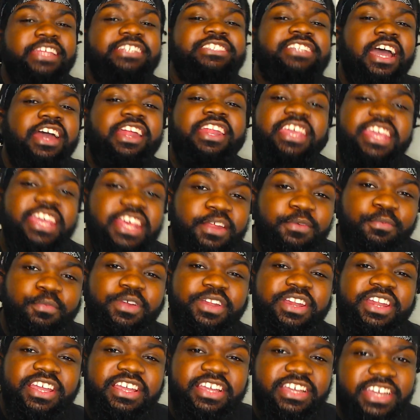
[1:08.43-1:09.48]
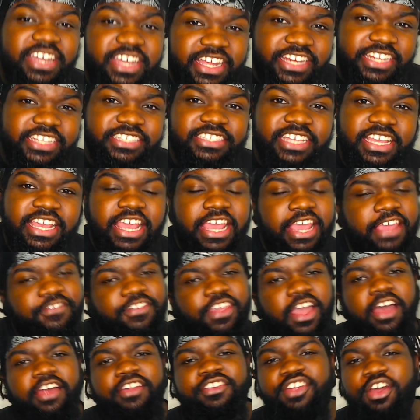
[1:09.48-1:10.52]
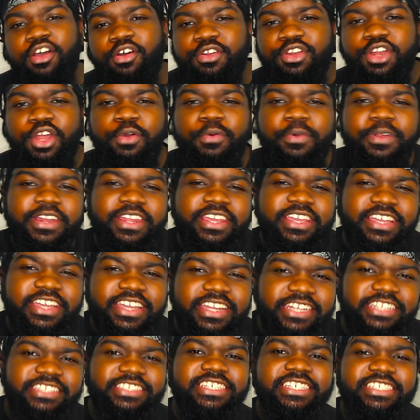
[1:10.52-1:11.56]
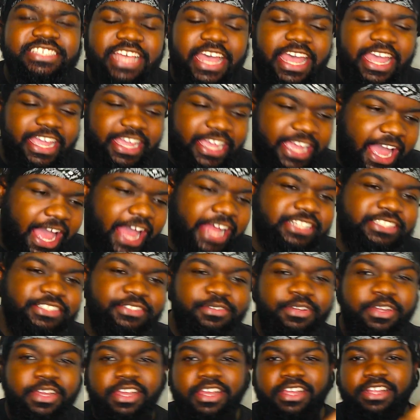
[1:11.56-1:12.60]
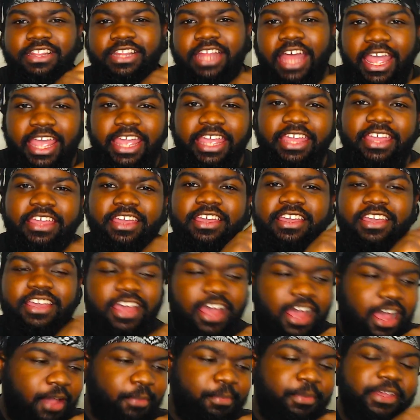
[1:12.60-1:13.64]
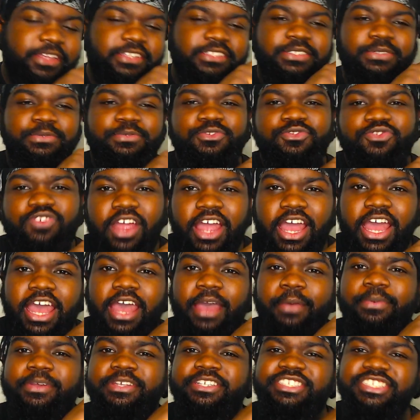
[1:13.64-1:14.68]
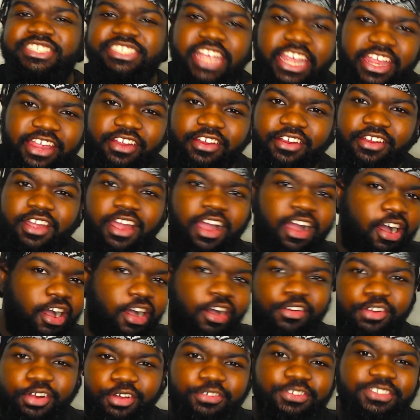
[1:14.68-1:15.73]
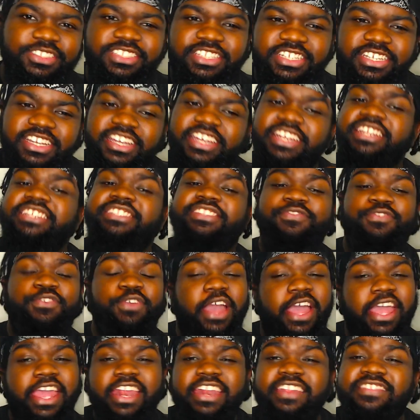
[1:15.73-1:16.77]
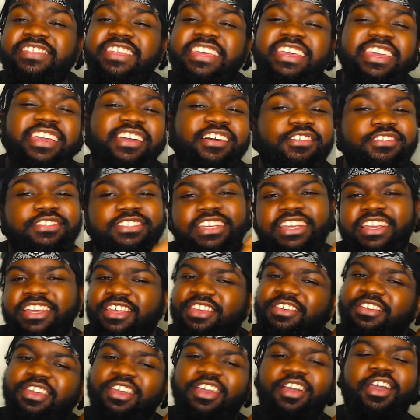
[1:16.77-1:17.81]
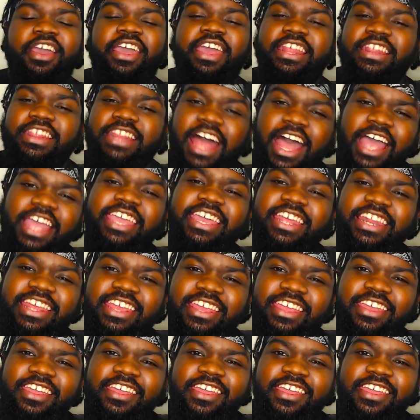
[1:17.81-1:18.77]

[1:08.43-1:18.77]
y'all to hit them with the goodness. If y'all don't know what the goodness is, I got you. Like, comment, subscribe, share. All those is the goodness. If you got anything else, you can go ahead and lock it in